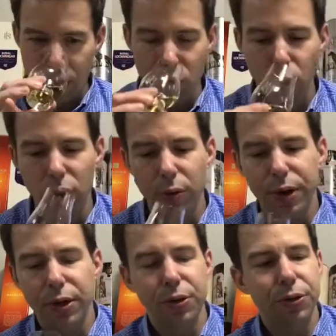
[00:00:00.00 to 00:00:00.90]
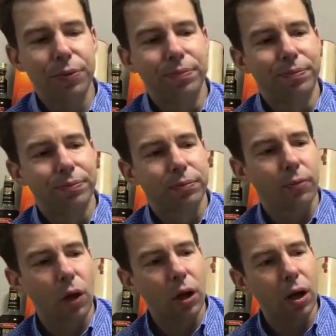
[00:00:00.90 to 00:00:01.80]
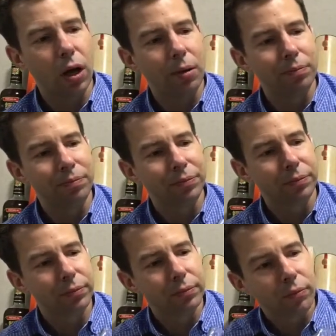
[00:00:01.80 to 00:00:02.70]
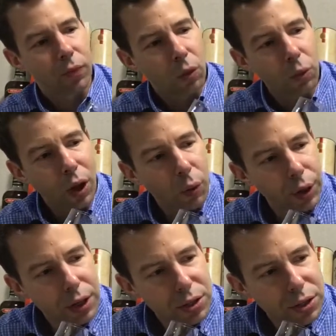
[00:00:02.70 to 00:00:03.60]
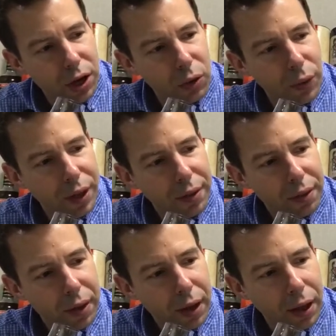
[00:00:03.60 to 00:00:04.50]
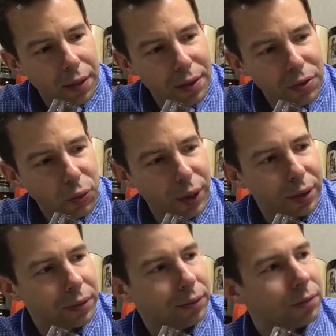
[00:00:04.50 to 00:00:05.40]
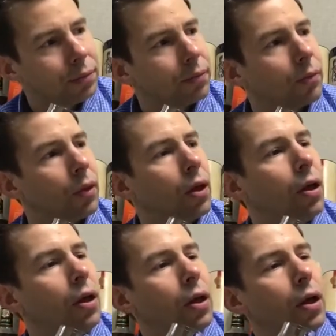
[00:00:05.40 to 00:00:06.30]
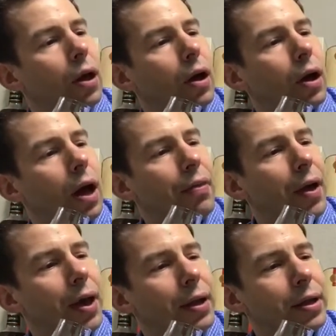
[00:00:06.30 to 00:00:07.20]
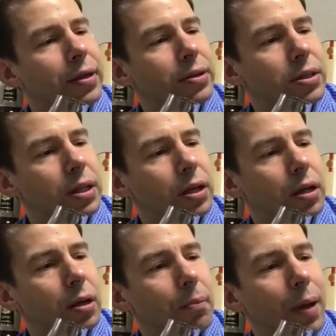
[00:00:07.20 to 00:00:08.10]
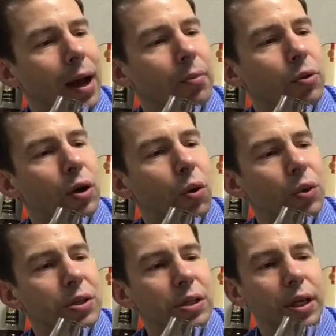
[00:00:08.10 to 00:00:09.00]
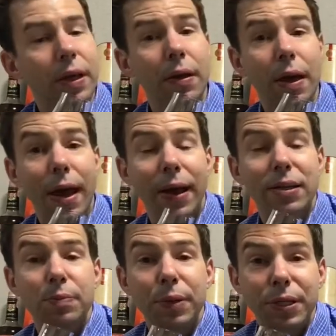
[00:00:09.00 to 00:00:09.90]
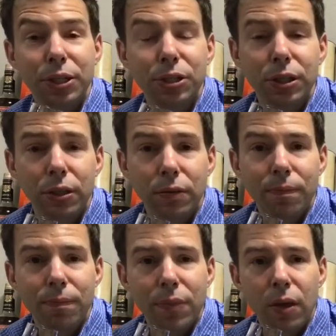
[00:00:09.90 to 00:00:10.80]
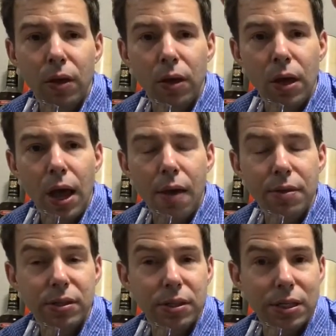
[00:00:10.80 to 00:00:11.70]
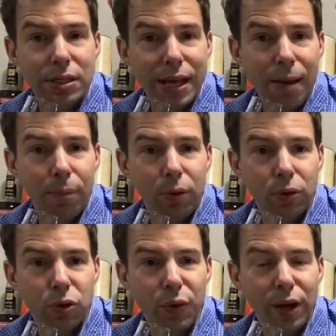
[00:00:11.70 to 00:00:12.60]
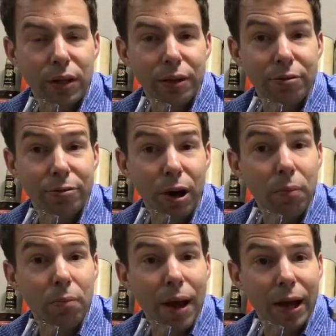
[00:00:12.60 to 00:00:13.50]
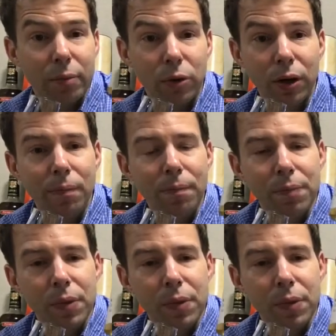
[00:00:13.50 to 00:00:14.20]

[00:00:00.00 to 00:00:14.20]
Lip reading: So what are we going to do? Well, we're going to start with this one. And that is the Mackmyra Whisky Expedition. And this is a sample directly from Mackmyra.